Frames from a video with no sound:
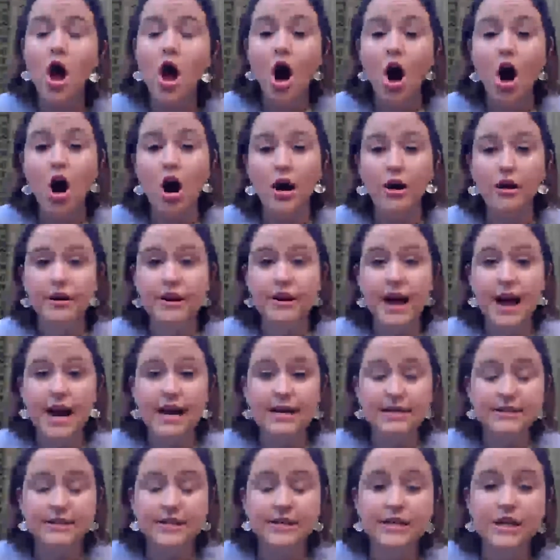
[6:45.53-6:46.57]
on
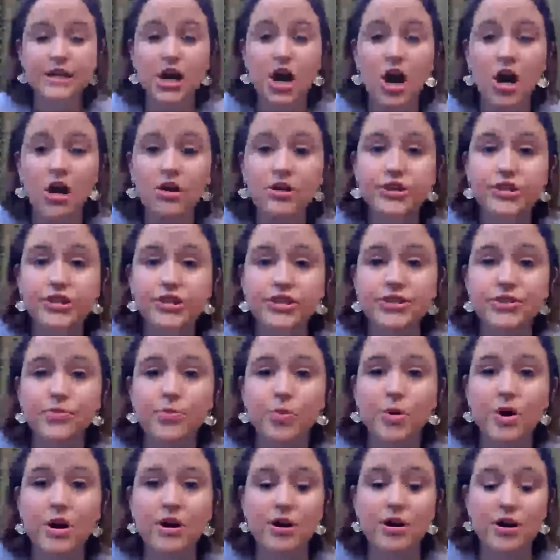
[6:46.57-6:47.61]
Ask an Ecologist,
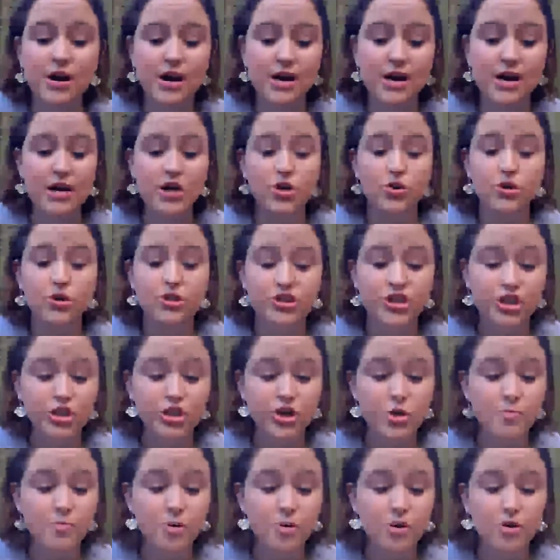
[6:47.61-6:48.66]
where Christian
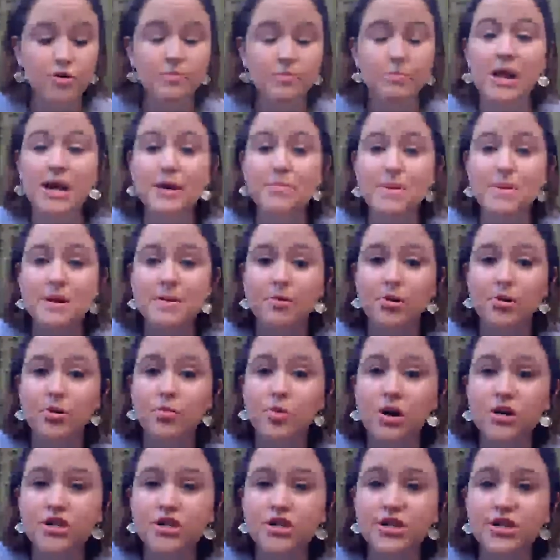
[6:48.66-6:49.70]
Cooper, a black man bird
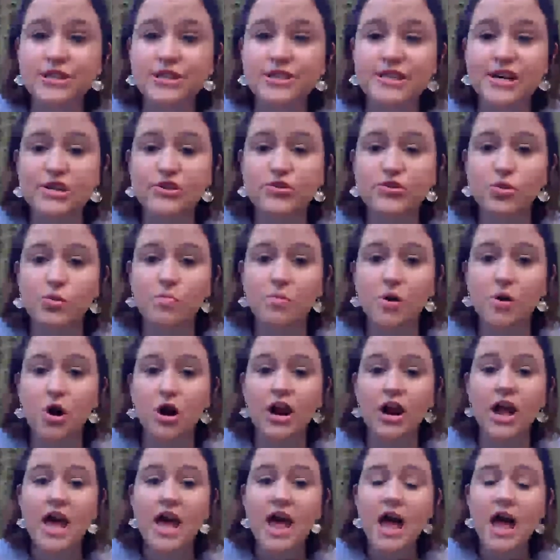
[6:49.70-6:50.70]
watching in Central Park,